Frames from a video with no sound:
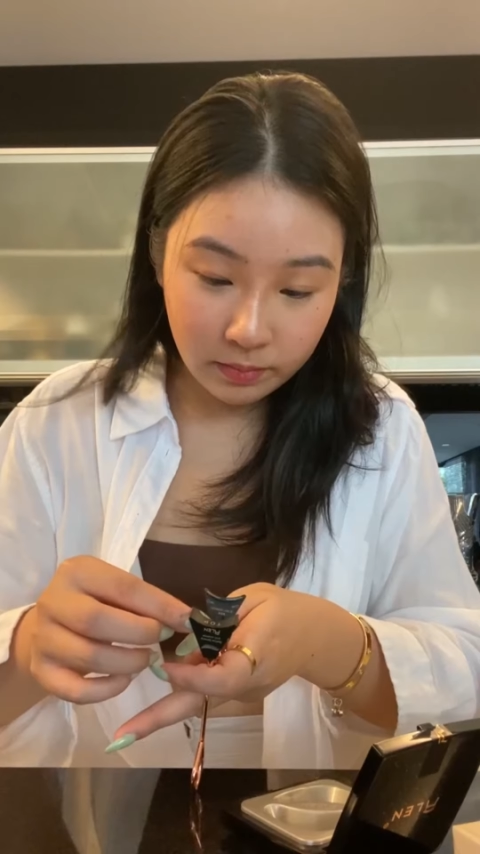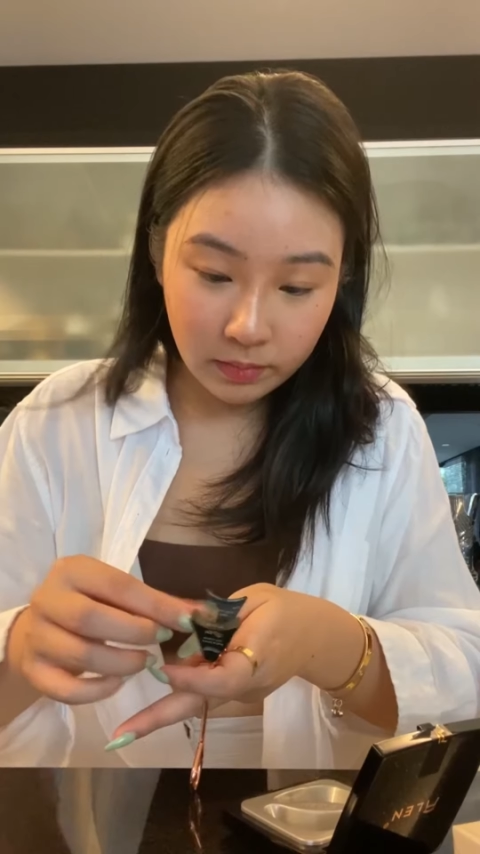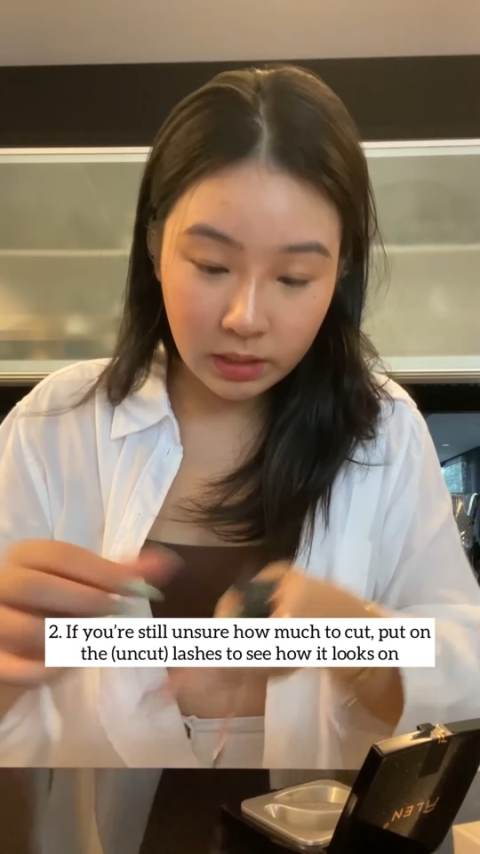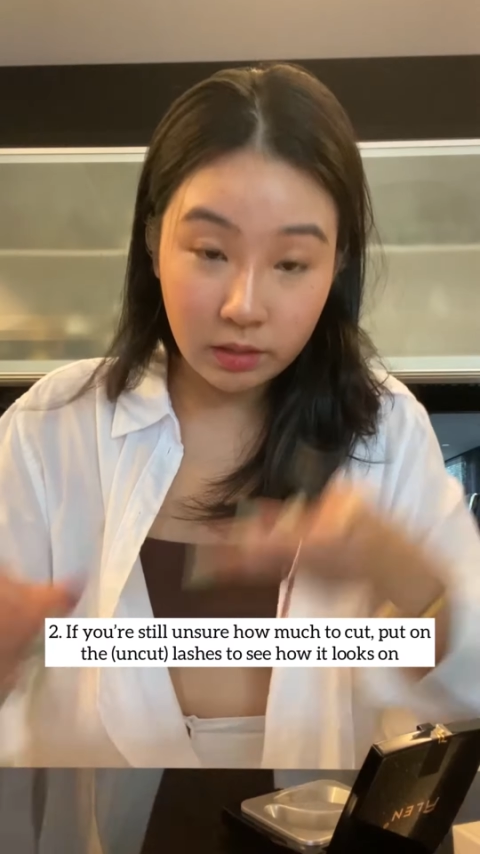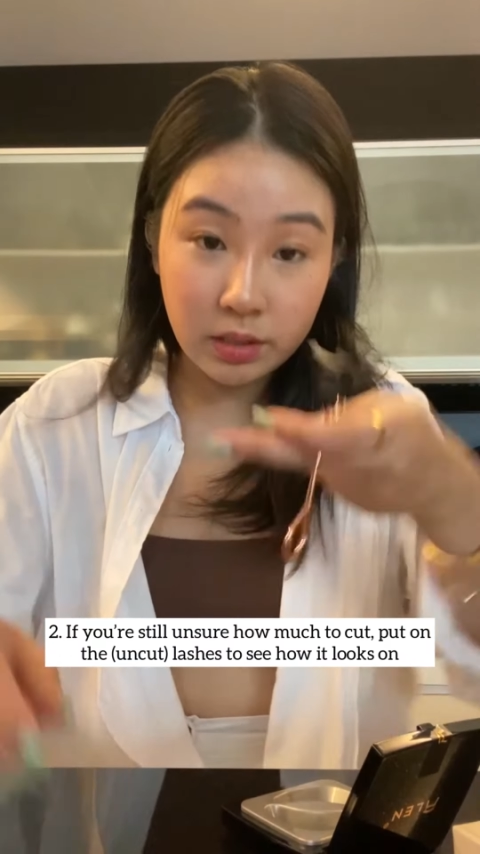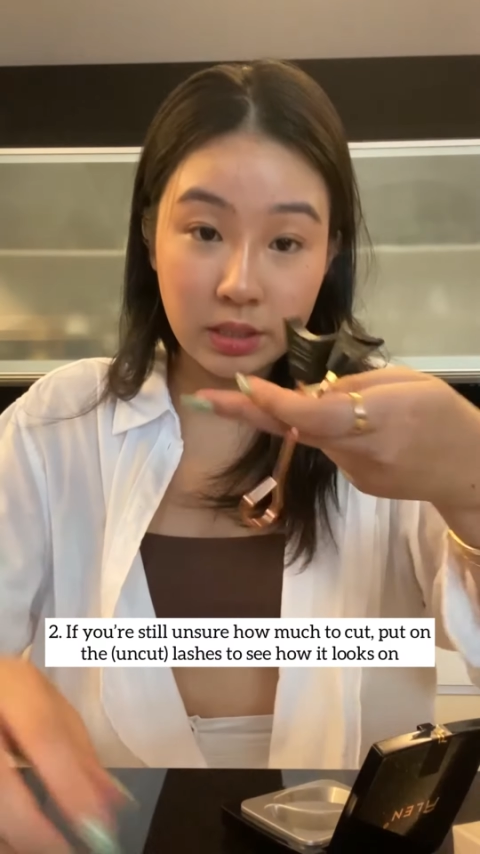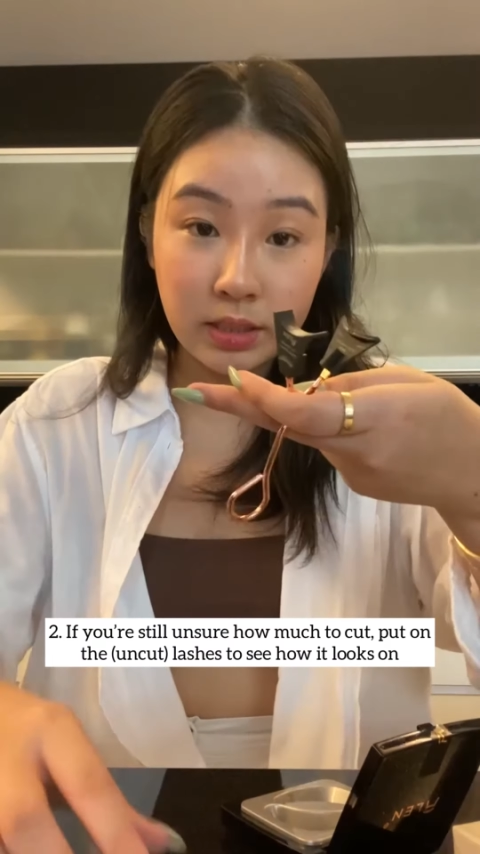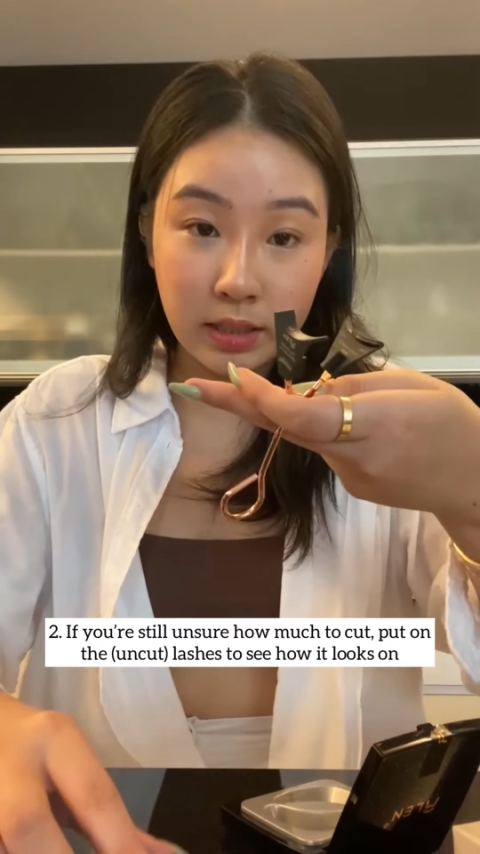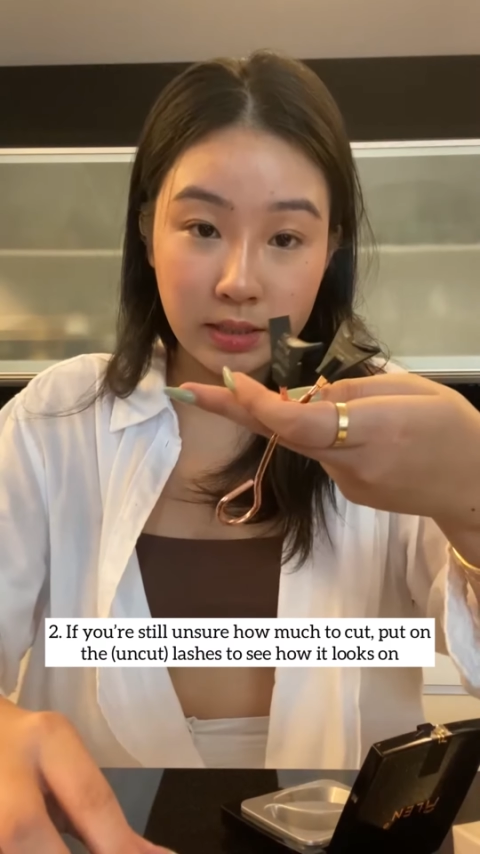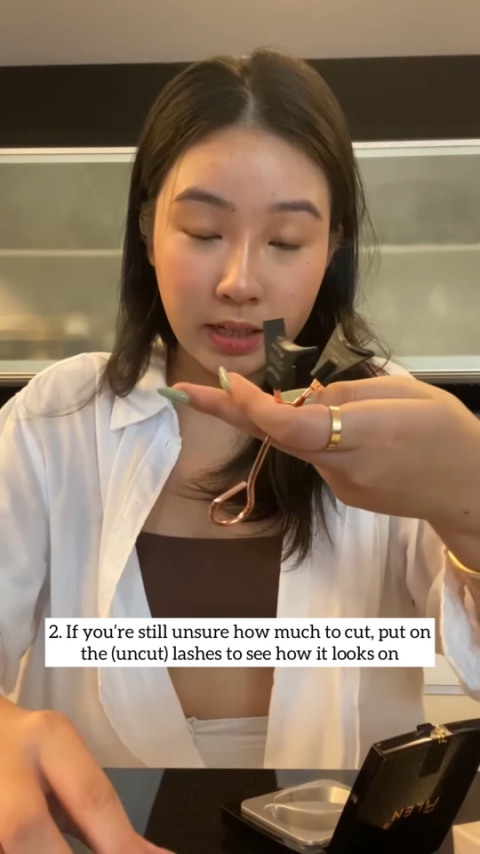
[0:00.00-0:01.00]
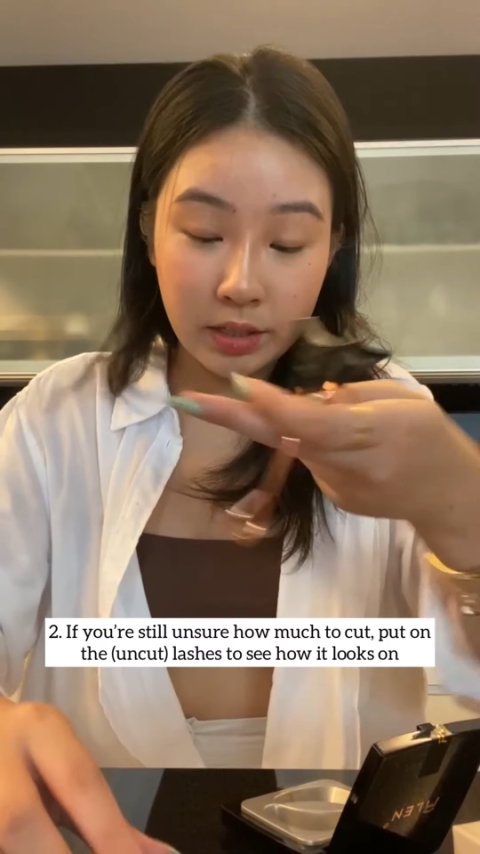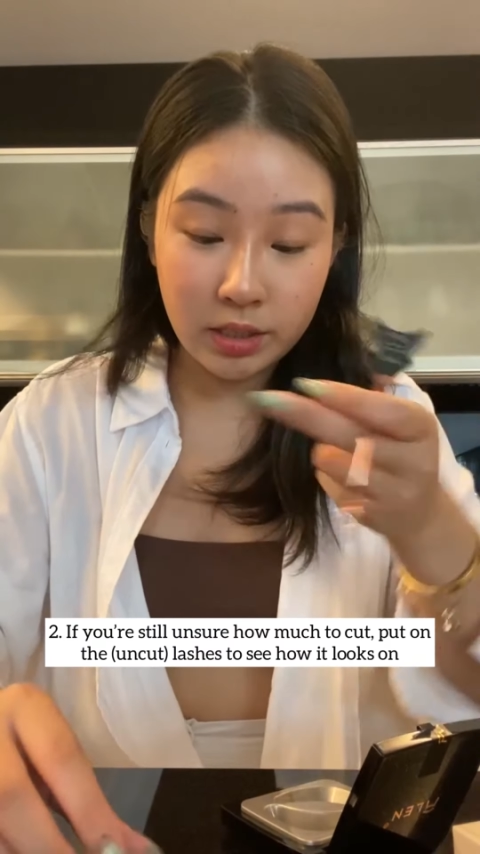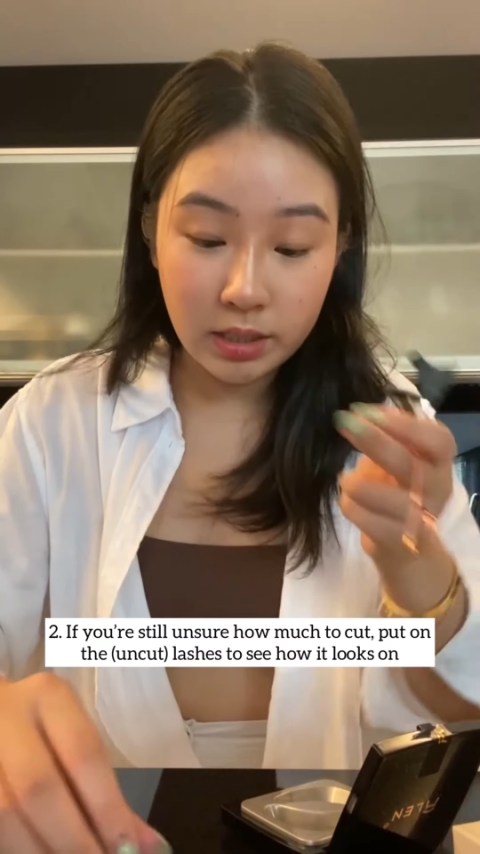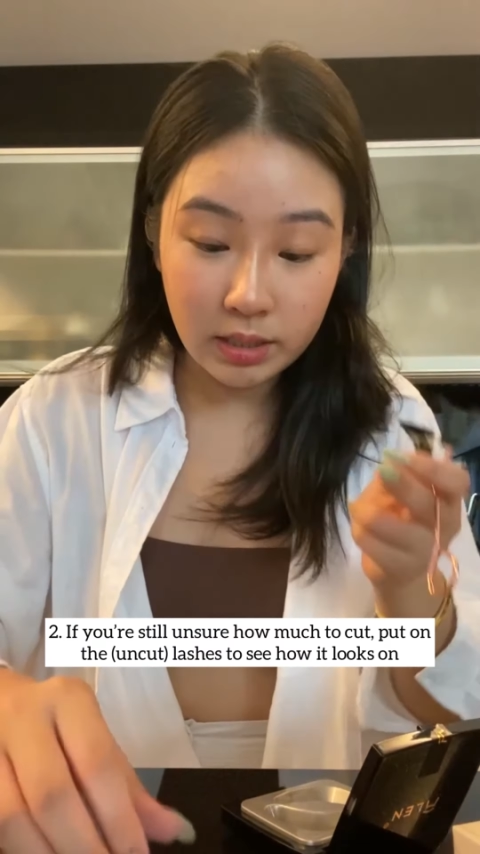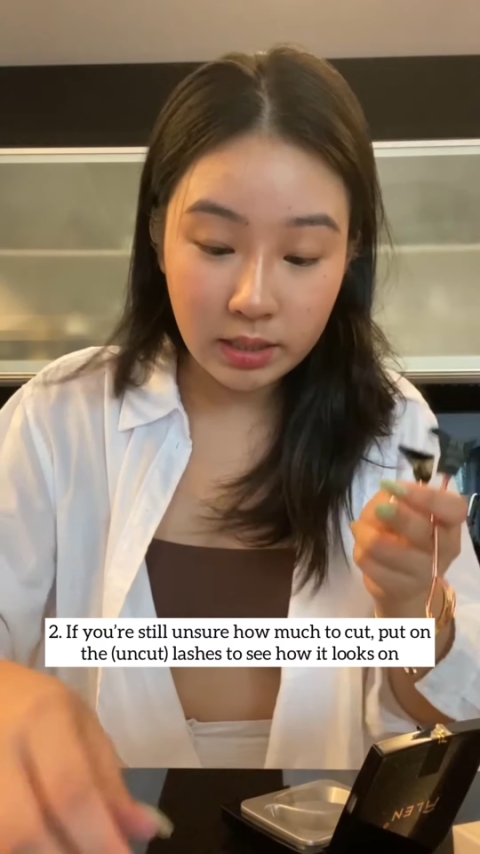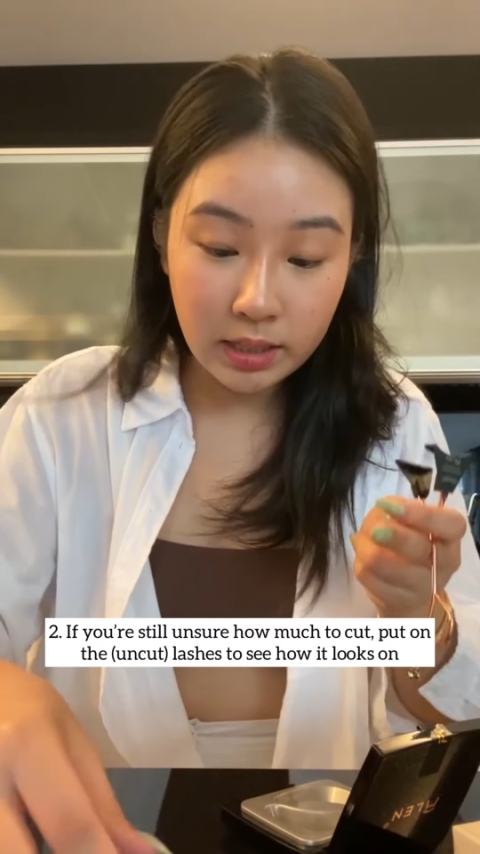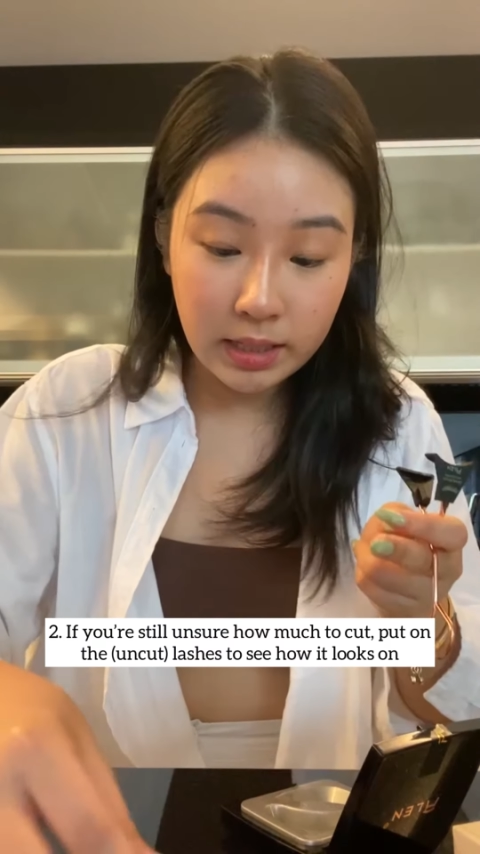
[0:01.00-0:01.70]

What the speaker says: Now I'm just attaching